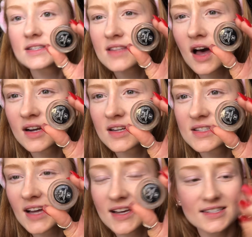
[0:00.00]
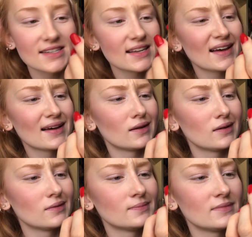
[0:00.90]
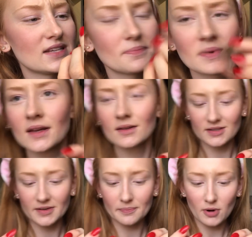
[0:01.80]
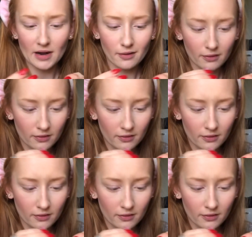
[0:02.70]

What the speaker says: is the Anastasia dip brow.